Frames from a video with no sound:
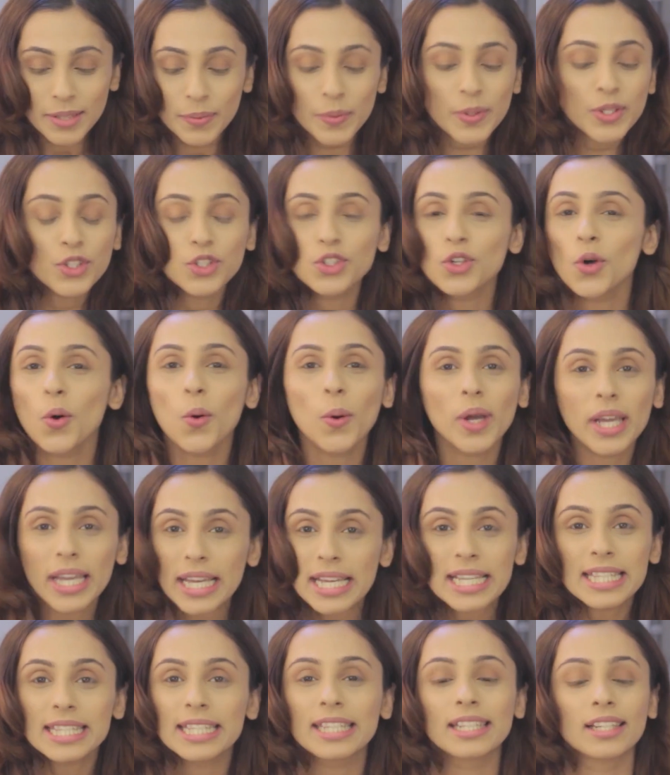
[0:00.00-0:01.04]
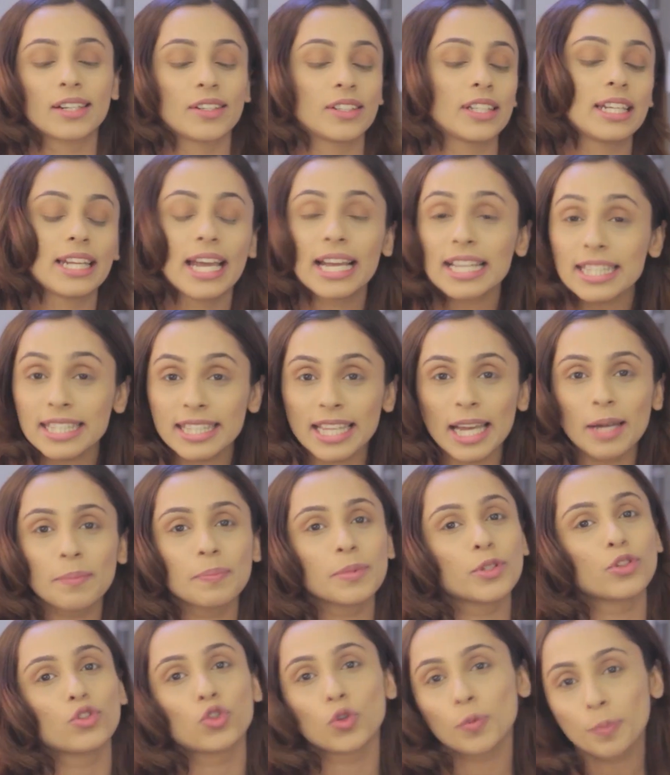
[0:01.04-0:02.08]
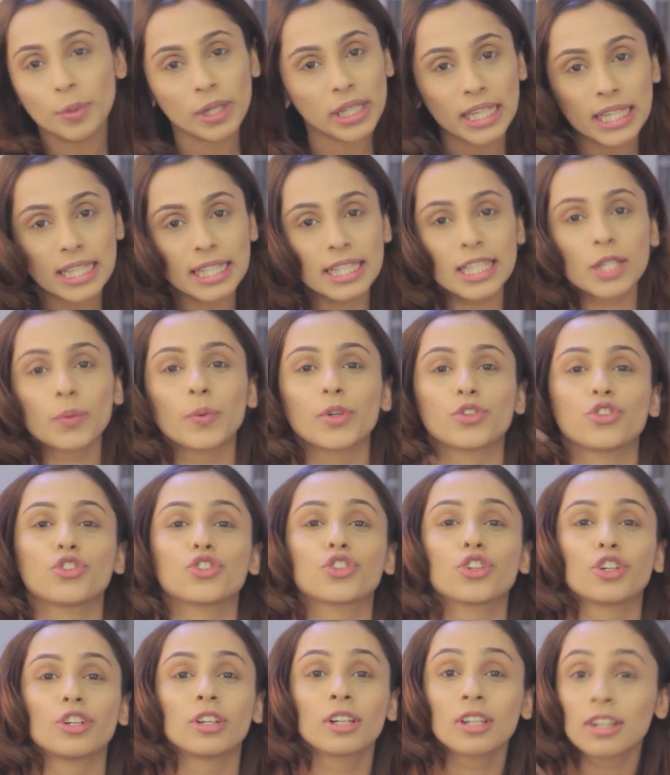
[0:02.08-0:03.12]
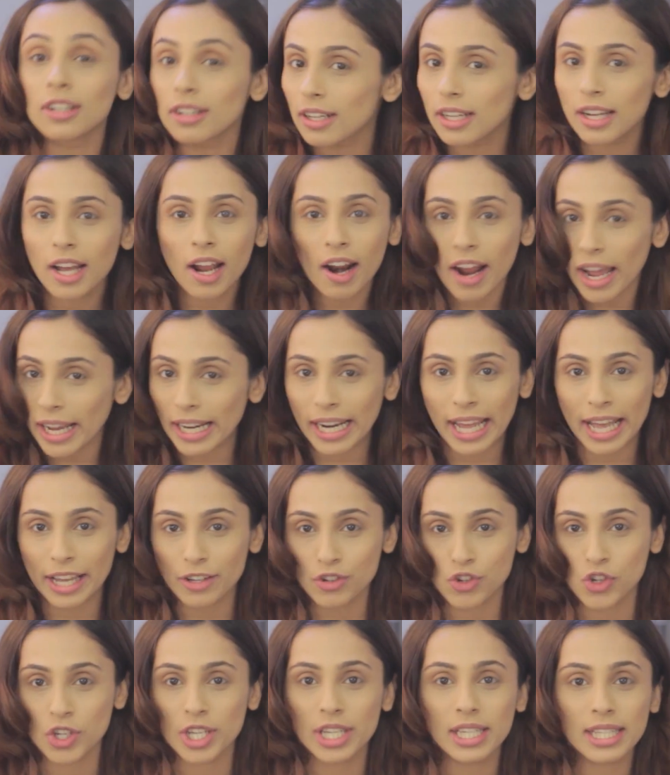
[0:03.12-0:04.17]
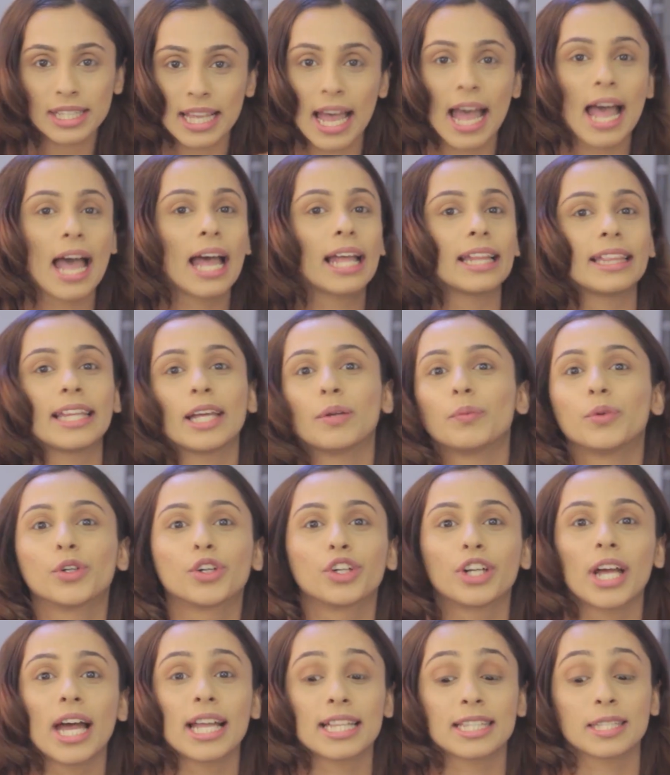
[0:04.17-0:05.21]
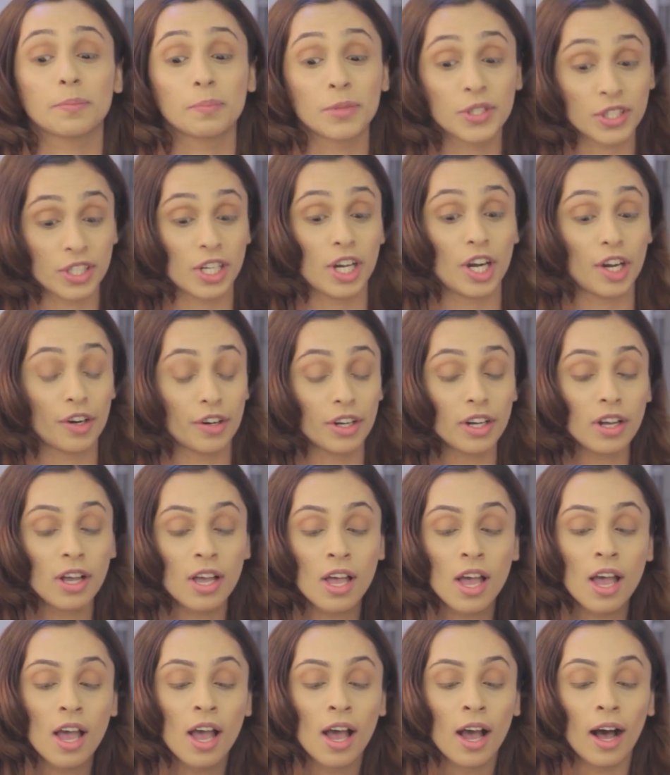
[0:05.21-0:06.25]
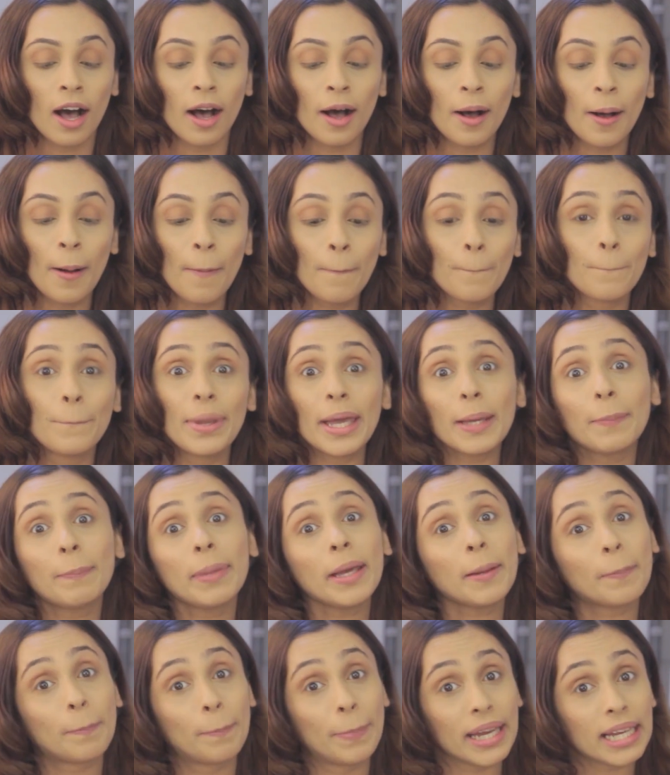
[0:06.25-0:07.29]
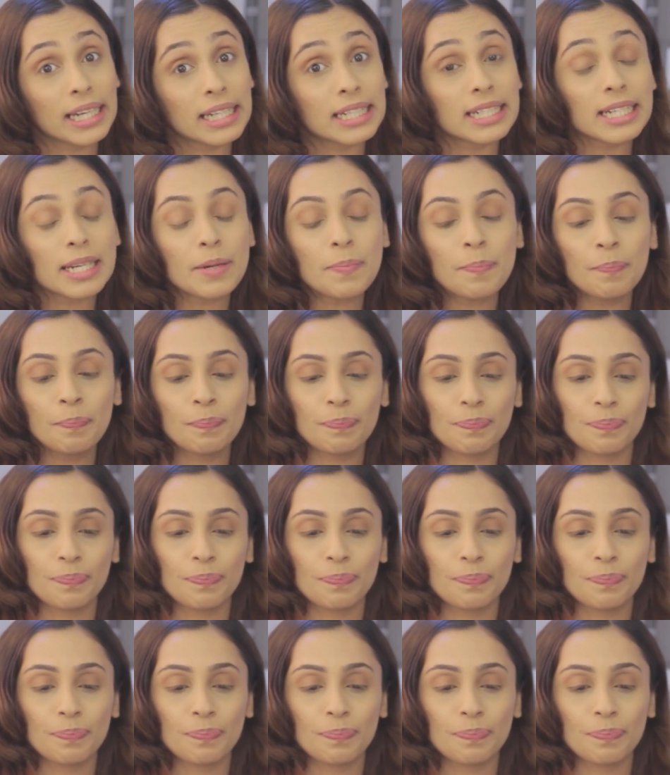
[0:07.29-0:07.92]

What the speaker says: So easy. Now the next step is super easy. We're just gonna curl our eyelashes and then we're gonna add some mascara. Big tip.